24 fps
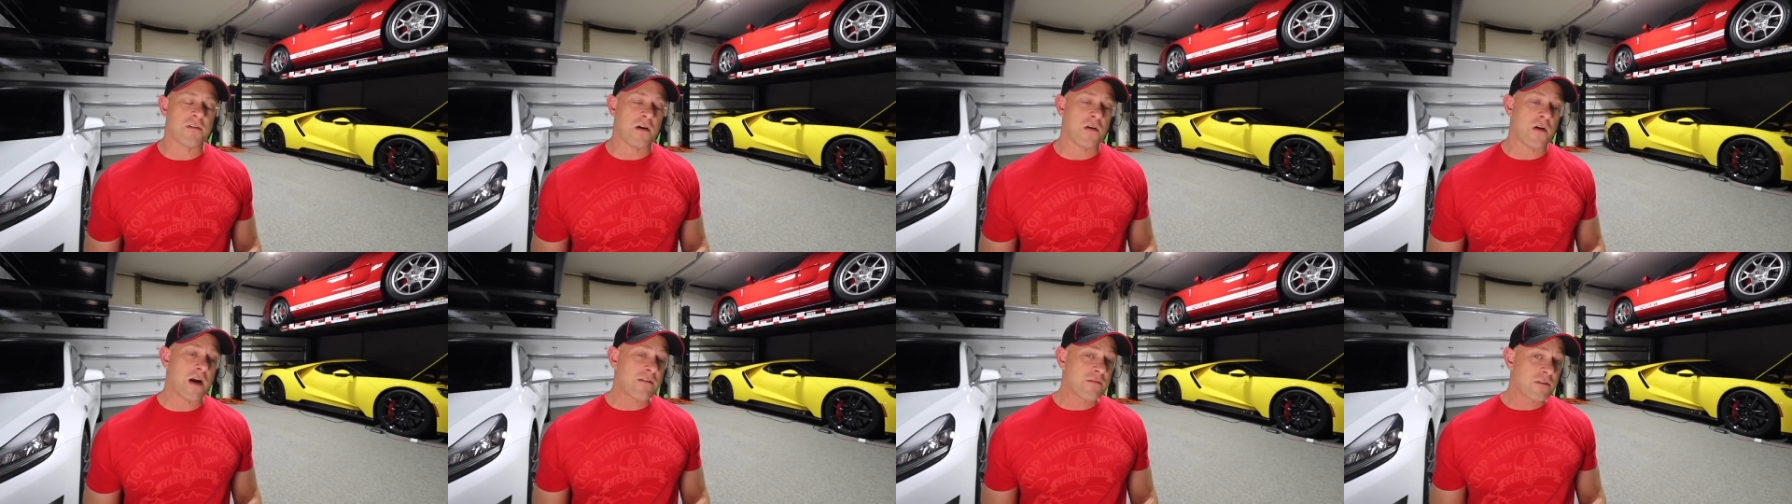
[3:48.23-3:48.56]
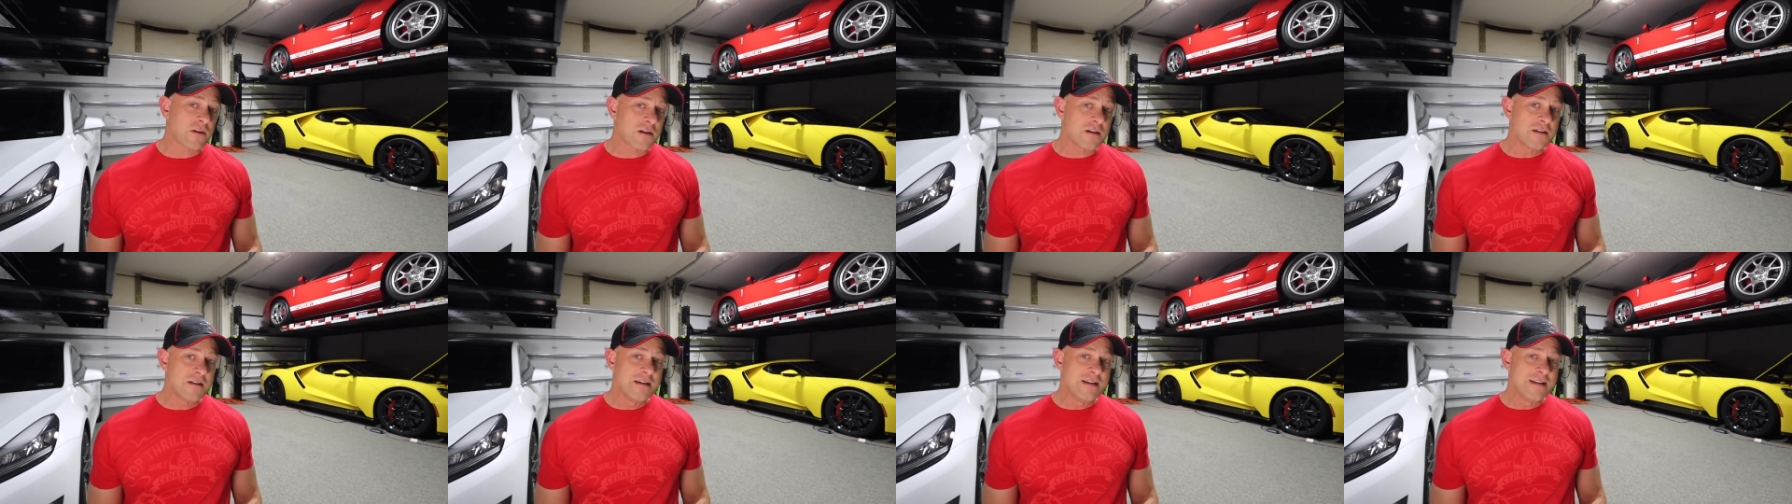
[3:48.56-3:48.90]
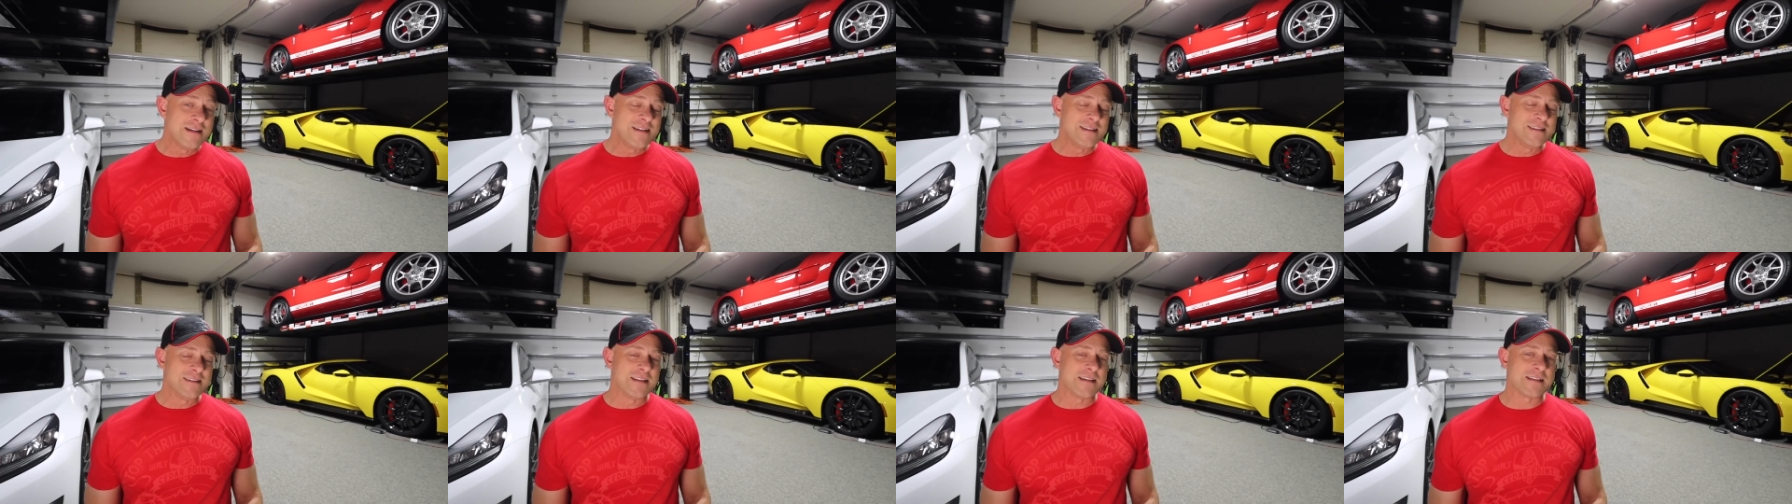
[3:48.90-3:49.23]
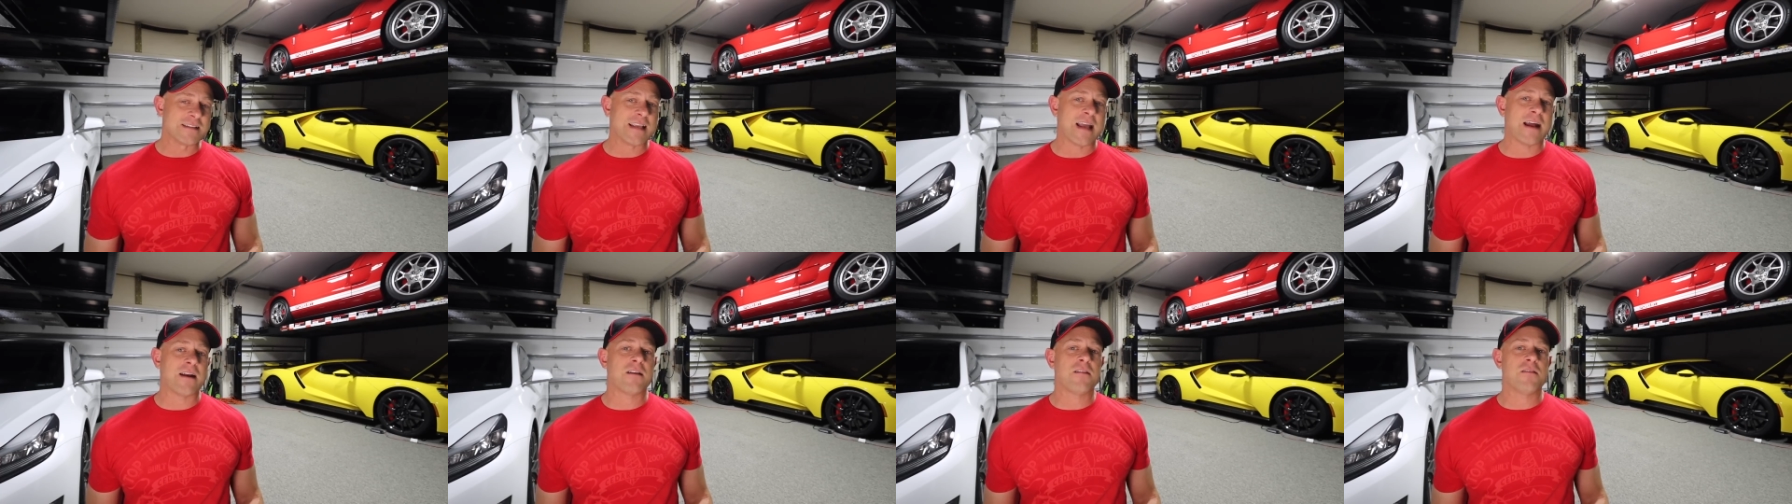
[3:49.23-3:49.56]
However, the
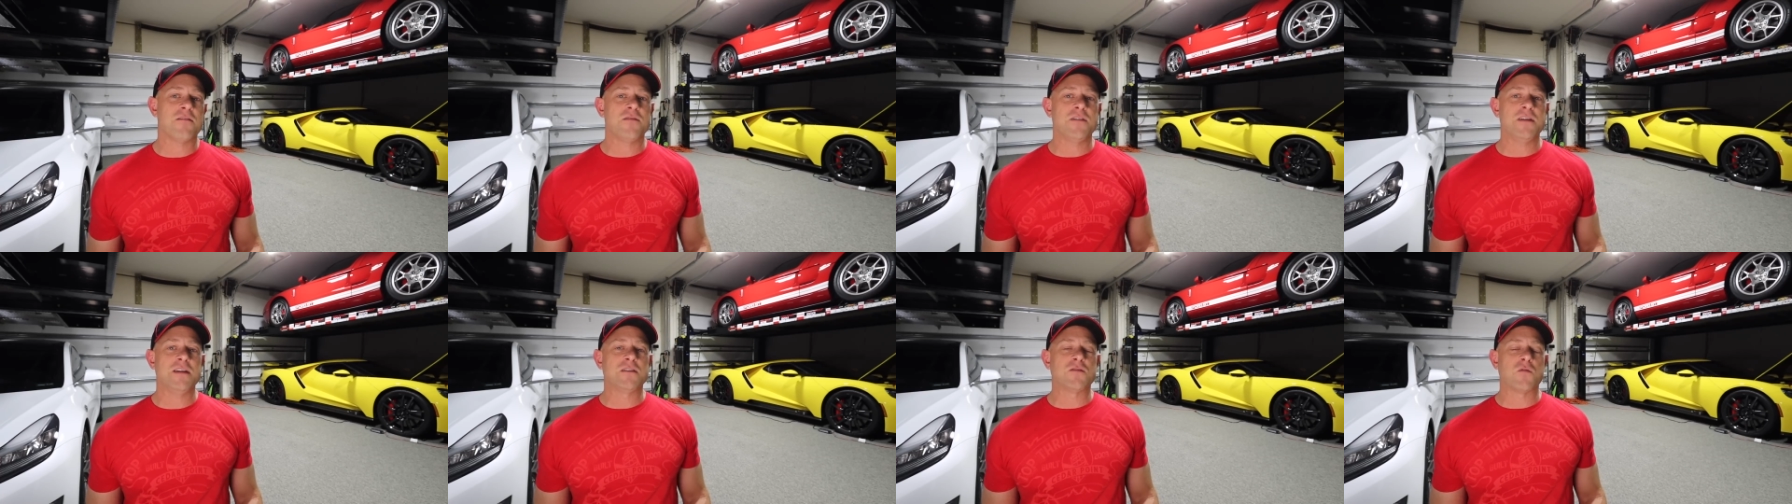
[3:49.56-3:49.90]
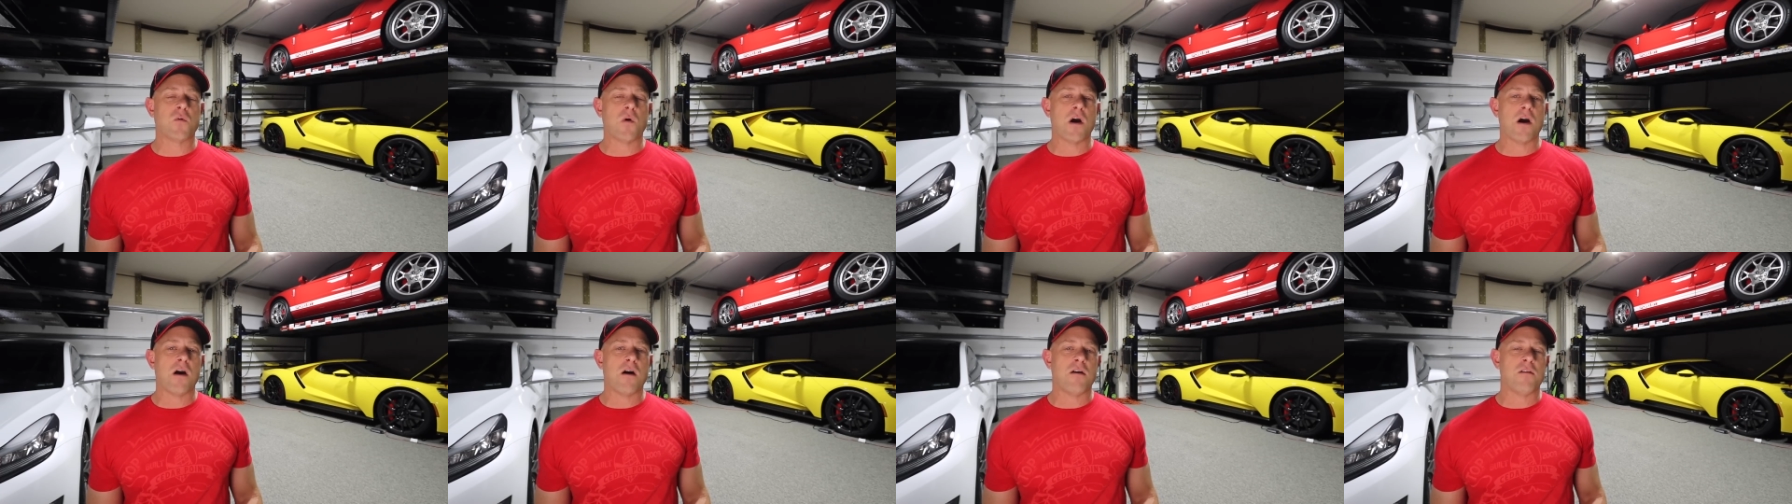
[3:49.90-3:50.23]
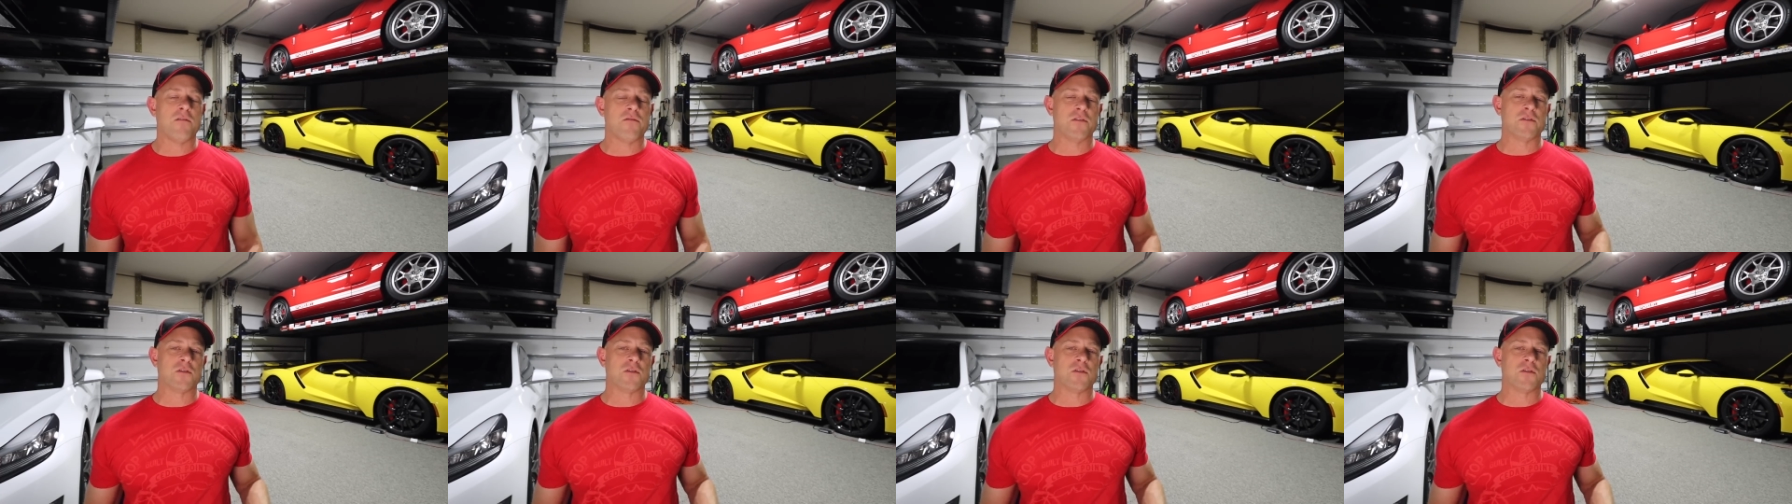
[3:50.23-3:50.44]
sound of the V12,